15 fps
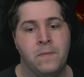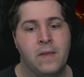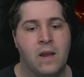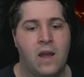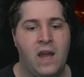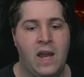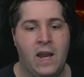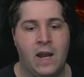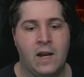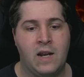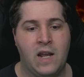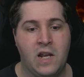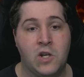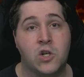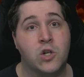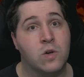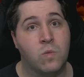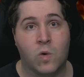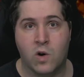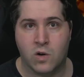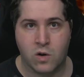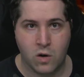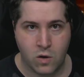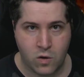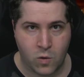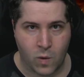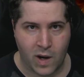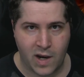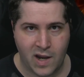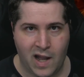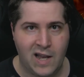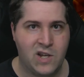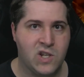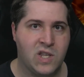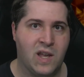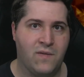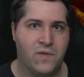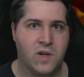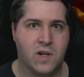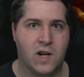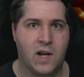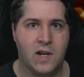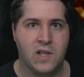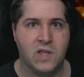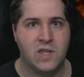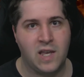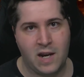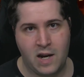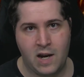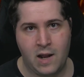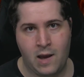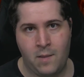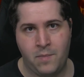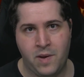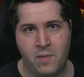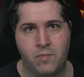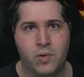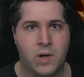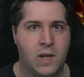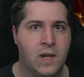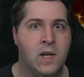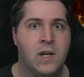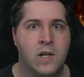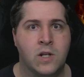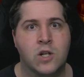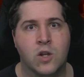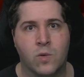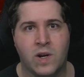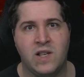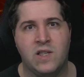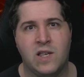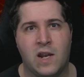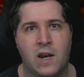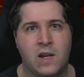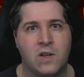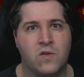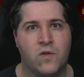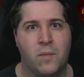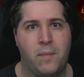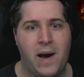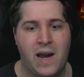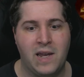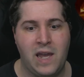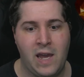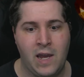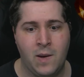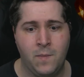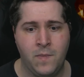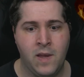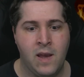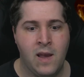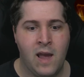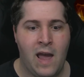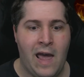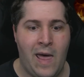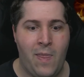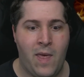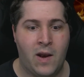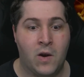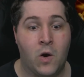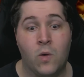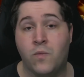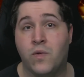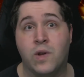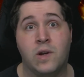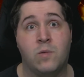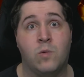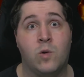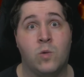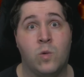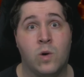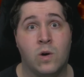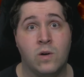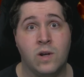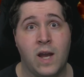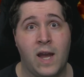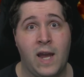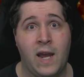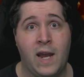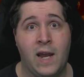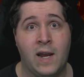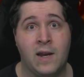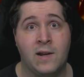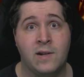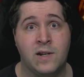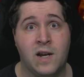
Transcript: and it should work great. I just have to kind of set it up and put it to the right settings for my game, and then hopefully it will work, and